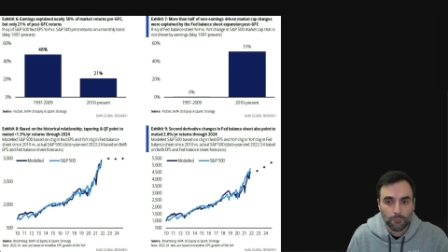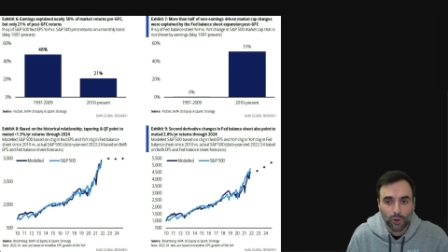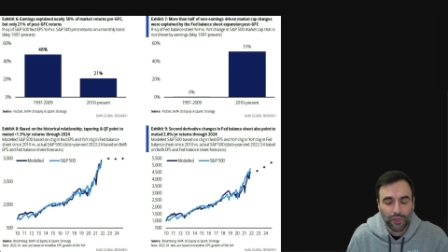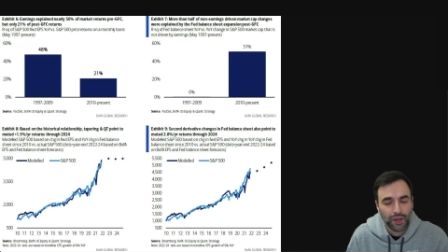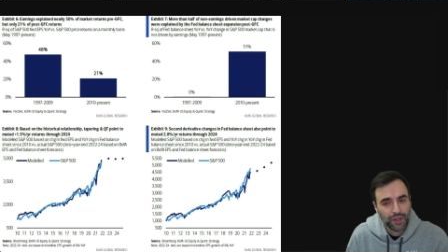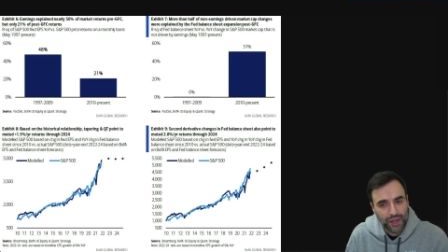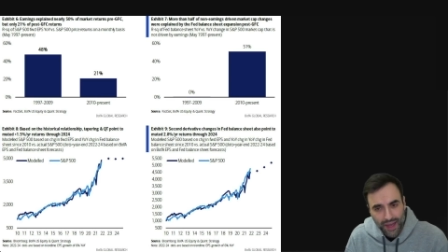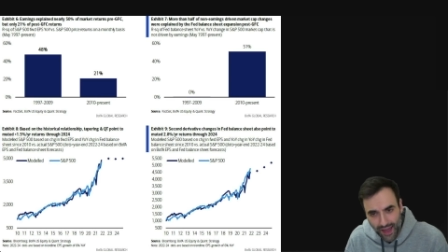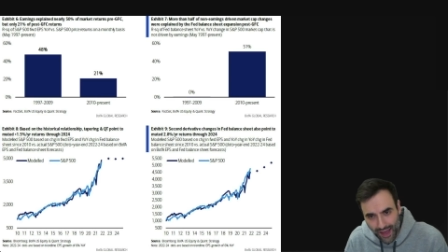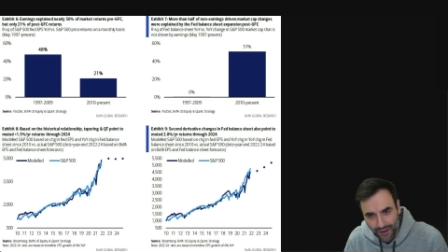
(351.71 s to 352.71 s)
More than
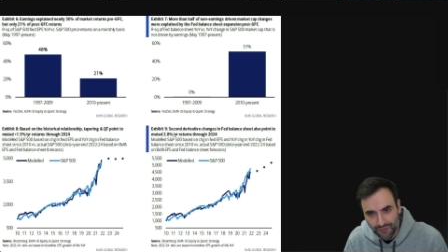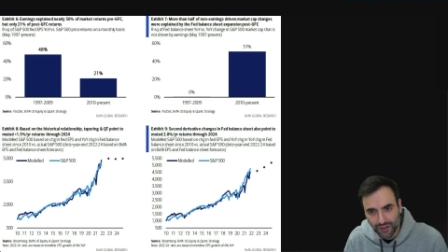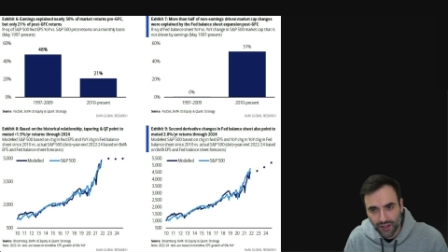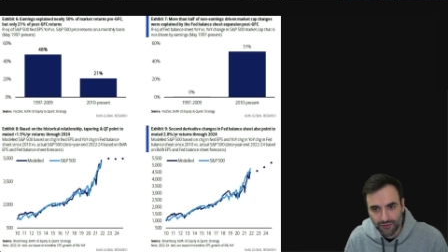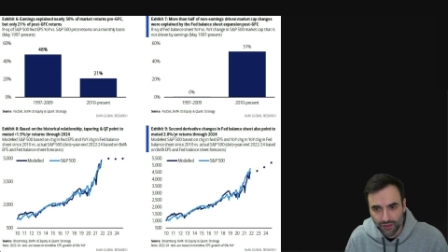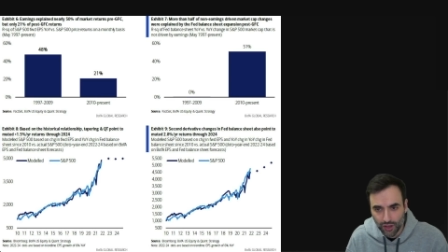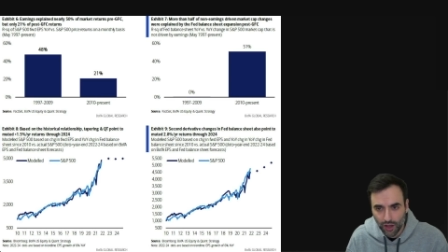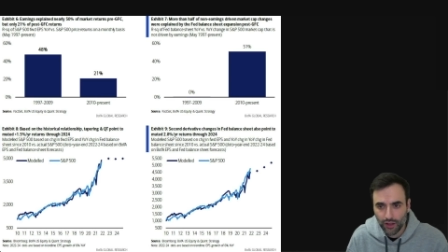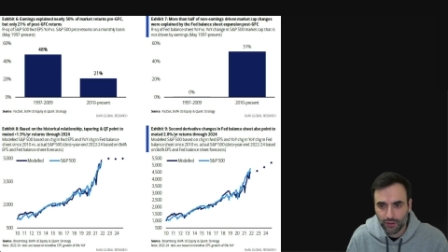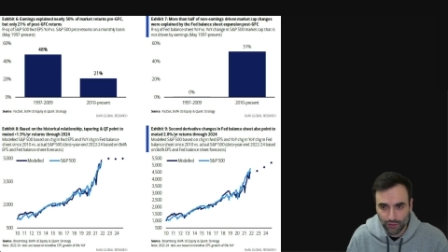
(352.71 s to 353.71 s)
half of
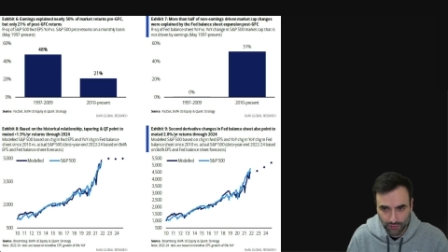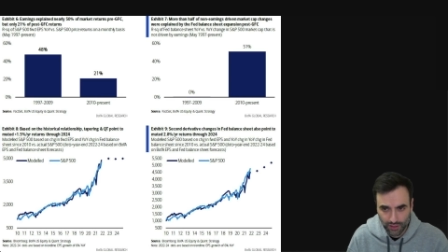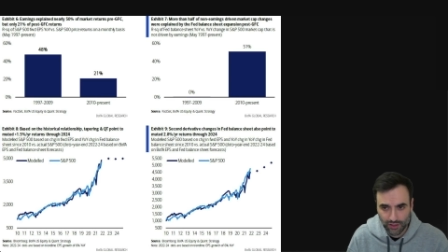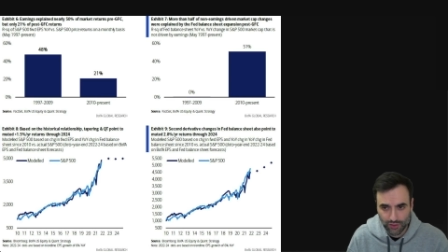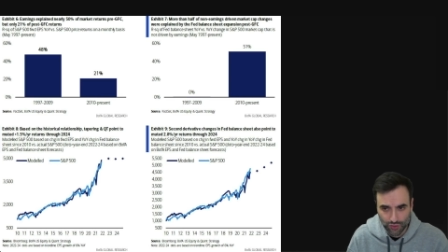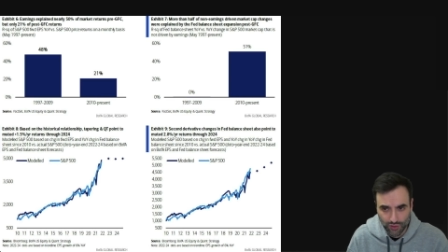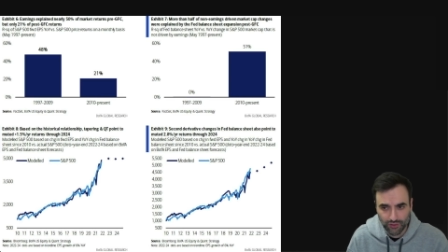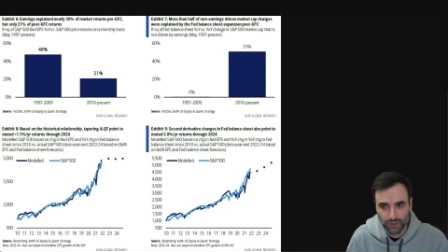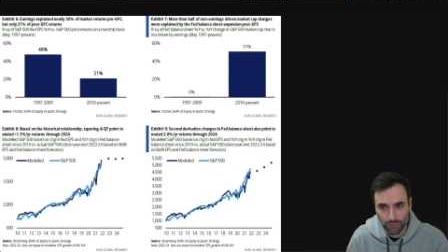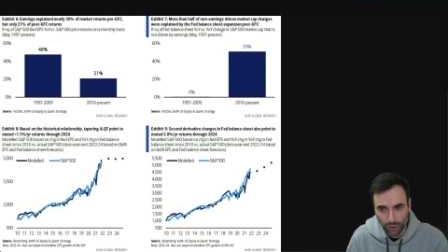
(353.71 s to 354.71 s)
non earnings
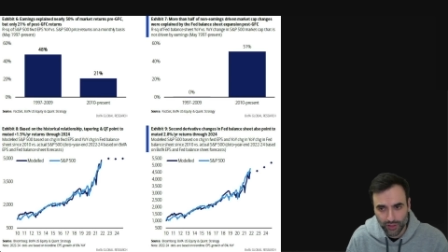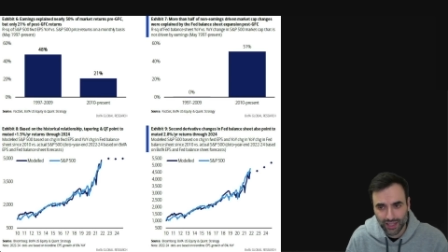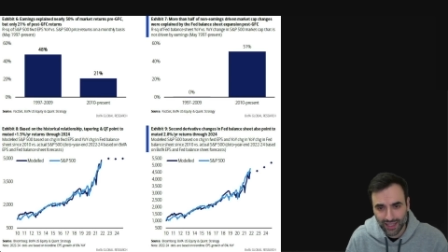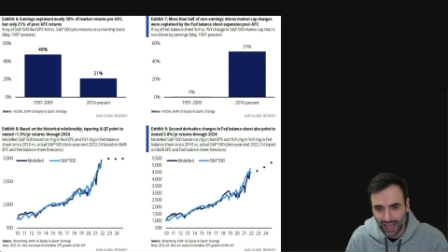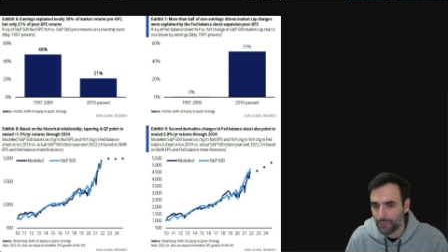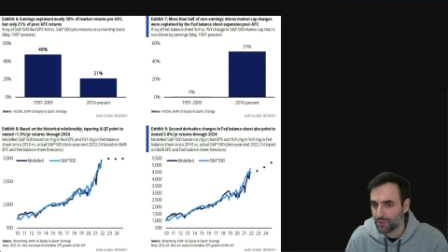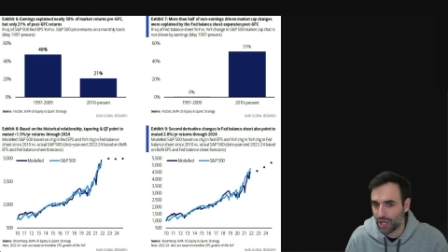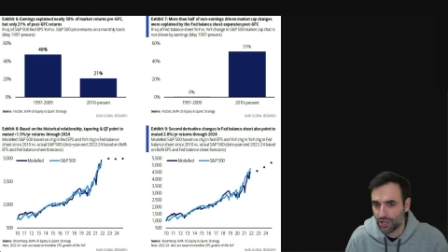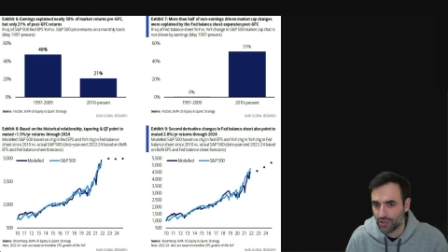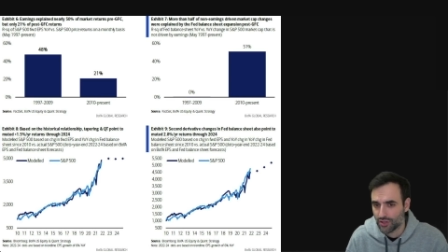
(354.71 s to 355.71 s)
driven market cap
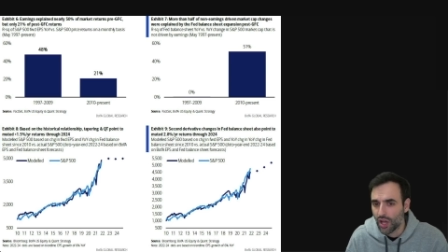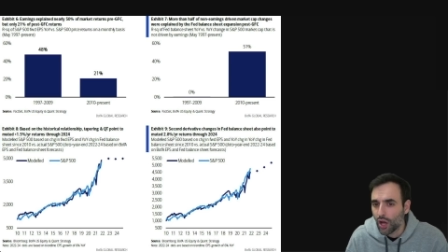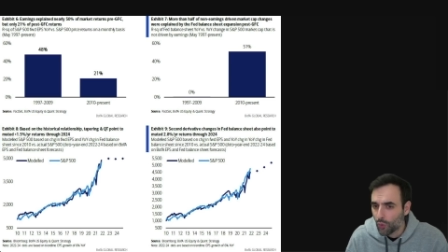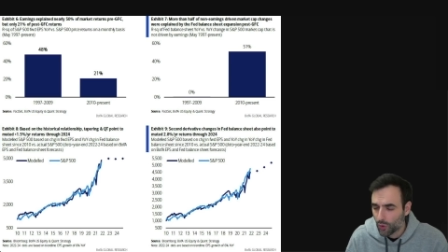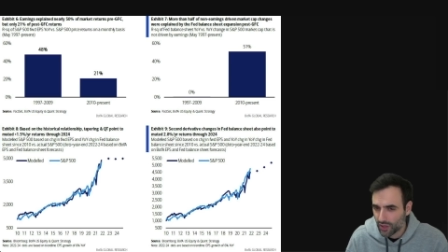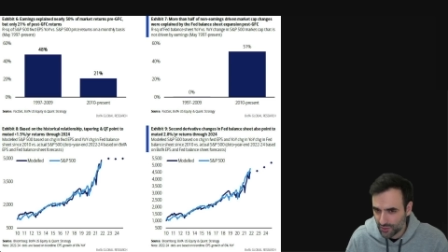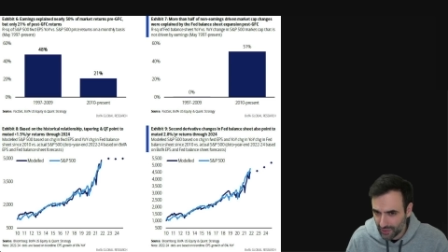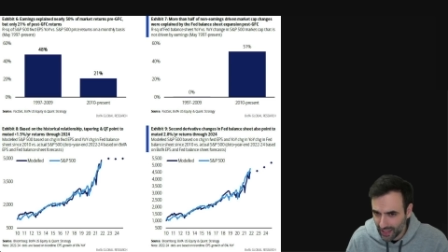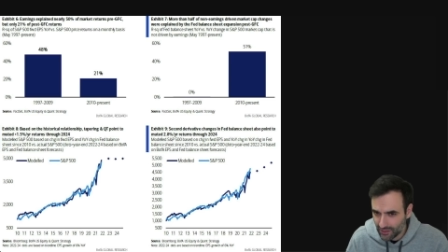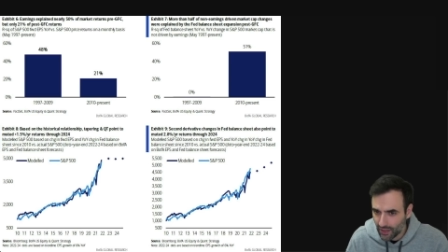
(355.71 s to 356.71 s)
changes were
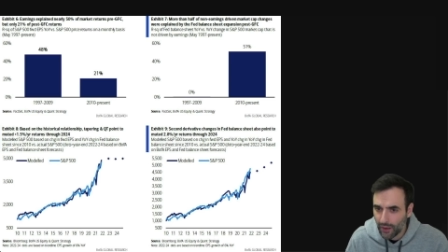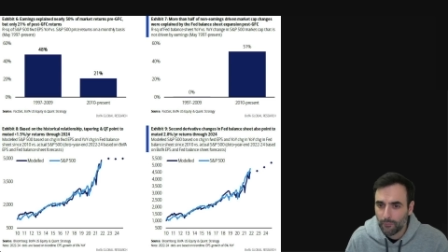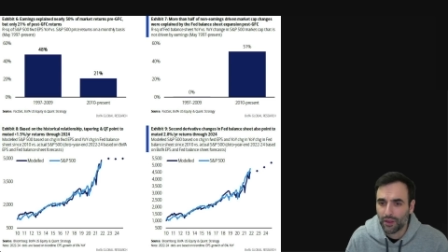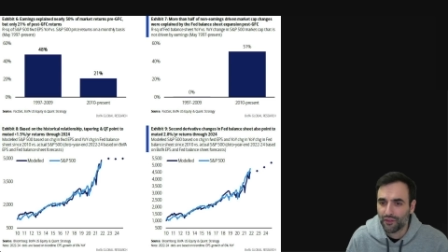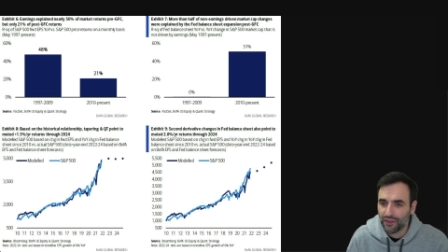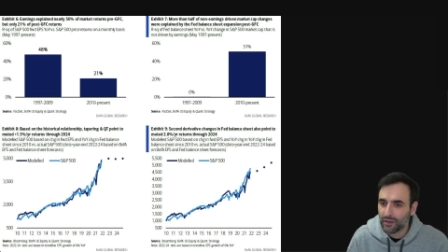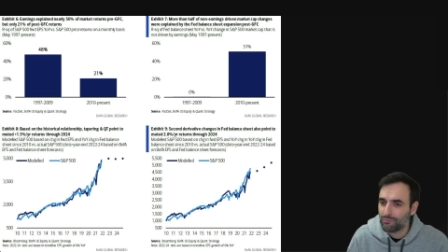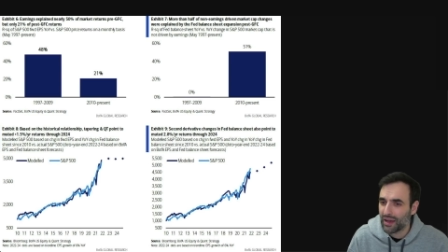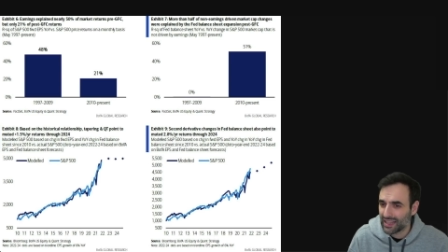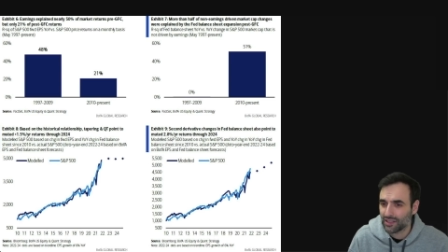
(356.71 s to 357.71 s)
explained by the
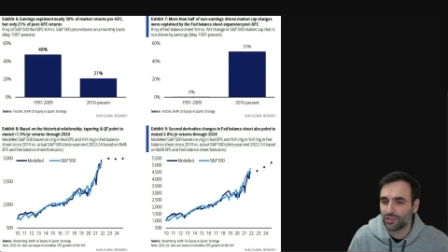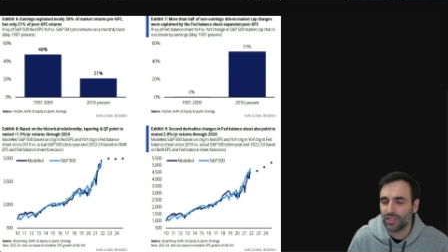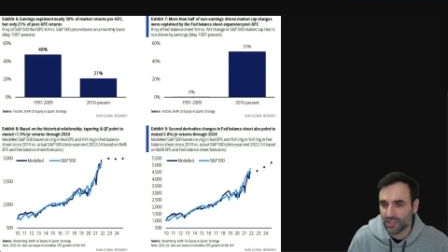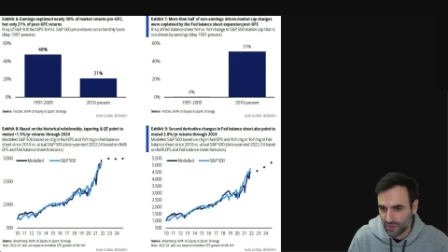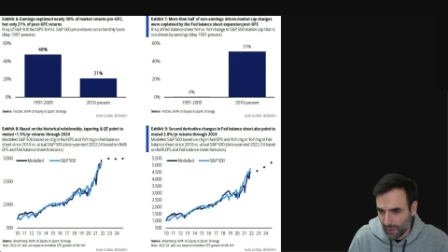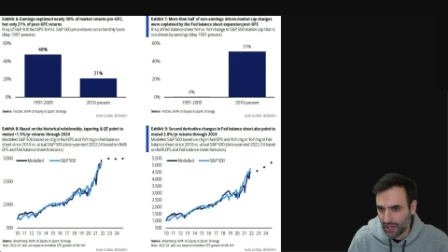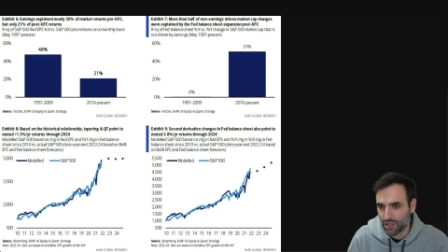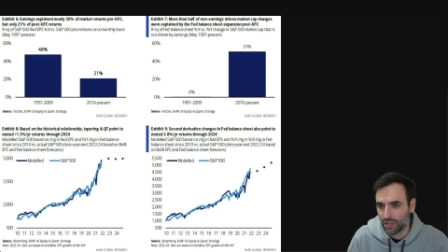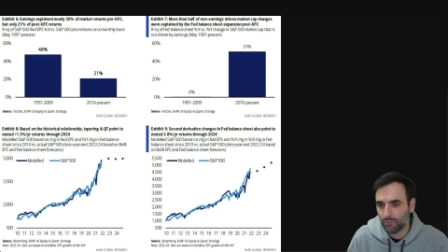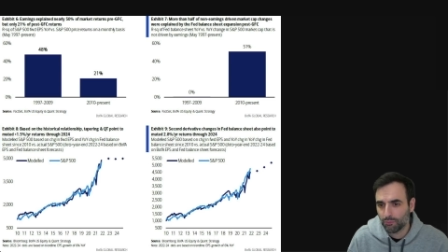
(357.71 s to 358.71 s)
Fed balance sheet
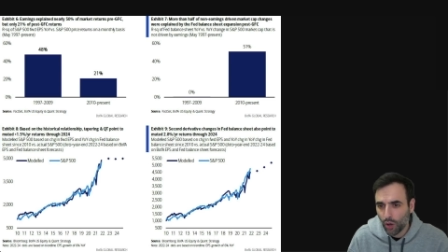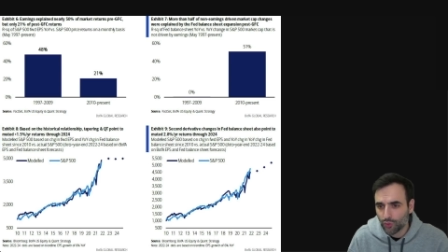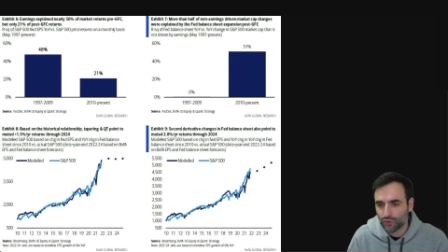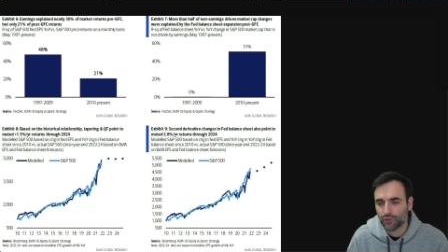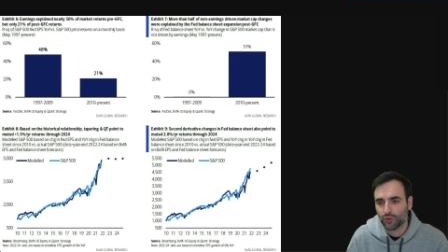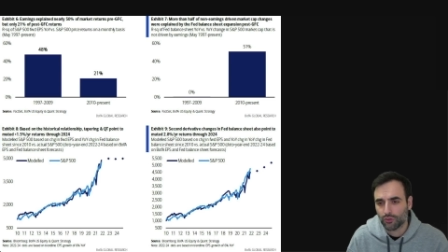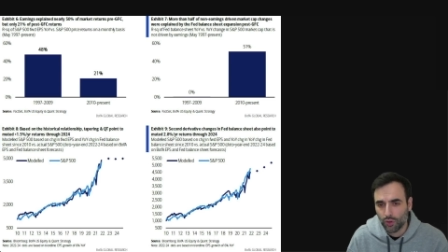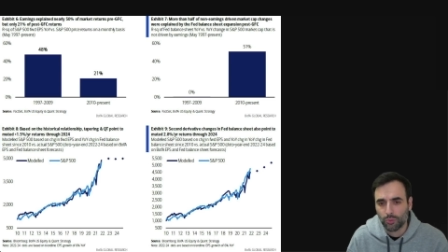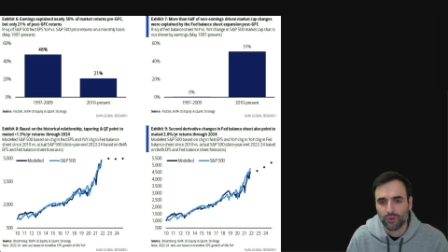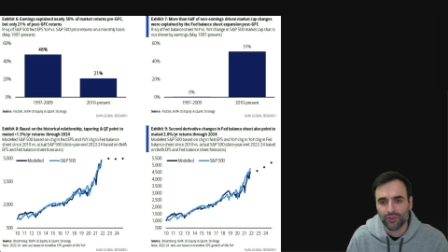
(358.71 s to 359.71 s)
expansion post
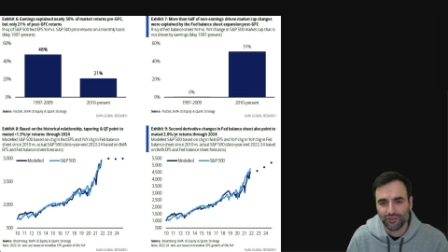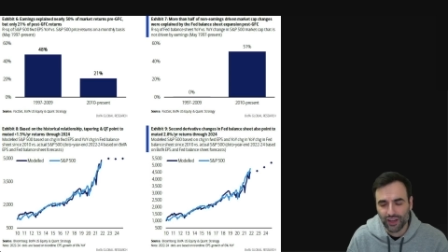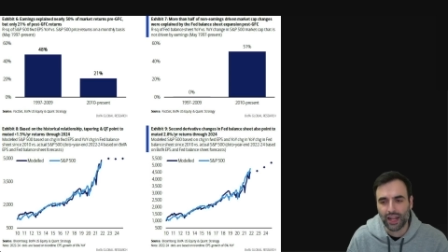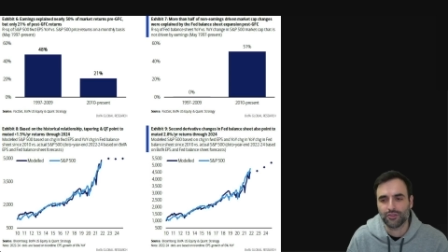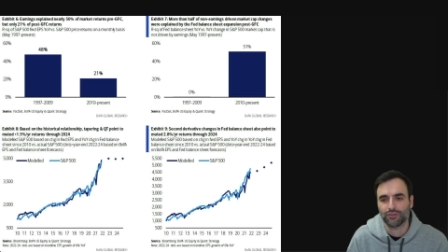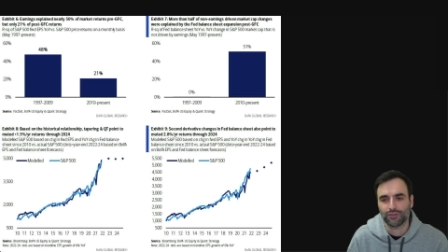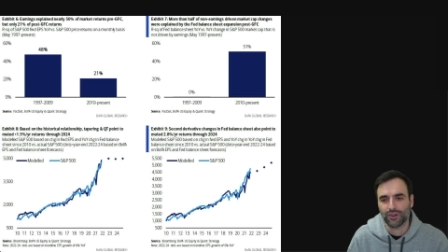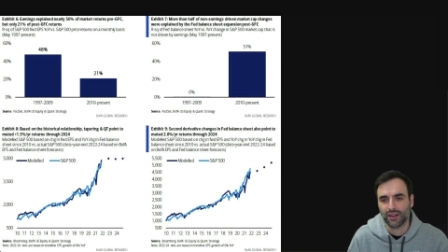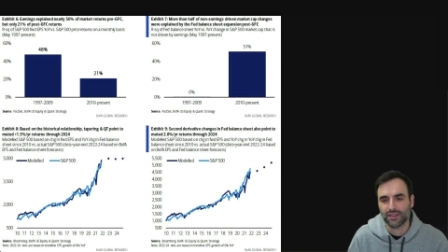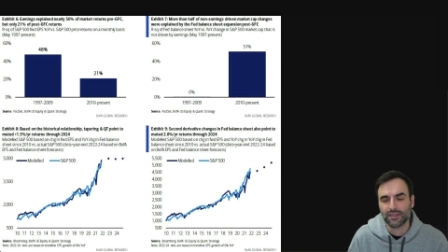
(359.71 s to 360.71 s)
global financial
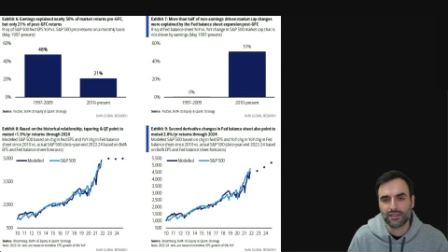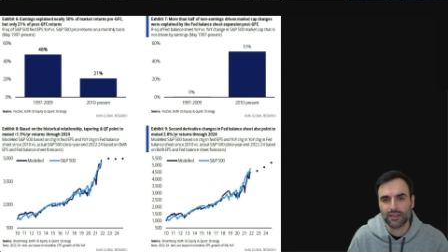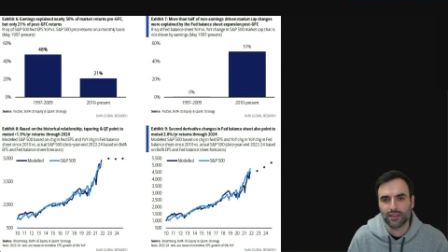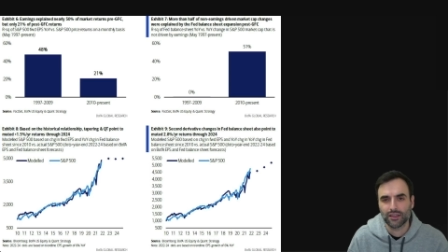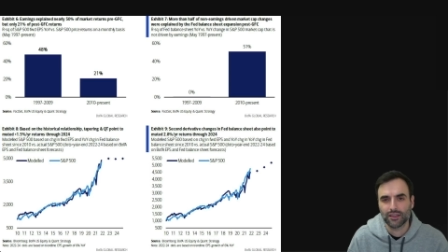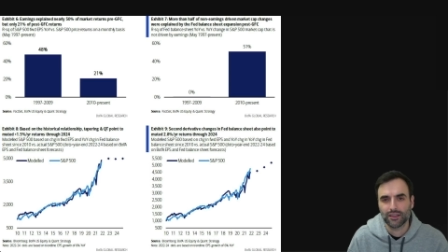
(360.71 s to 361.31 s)
crisis.